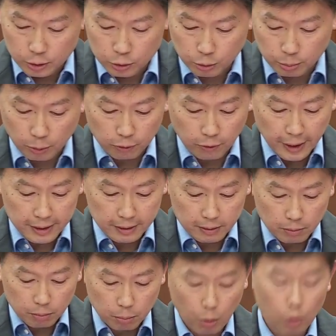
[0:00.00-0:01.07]
to provide
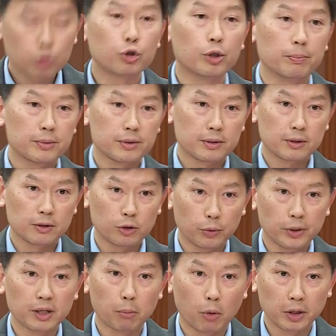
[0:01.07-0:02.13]
more trips
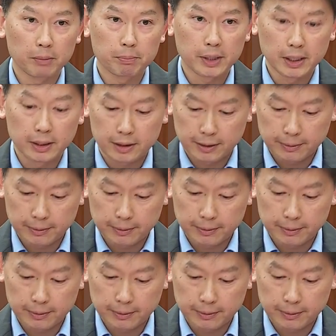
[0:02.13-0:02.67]
during the morning peak.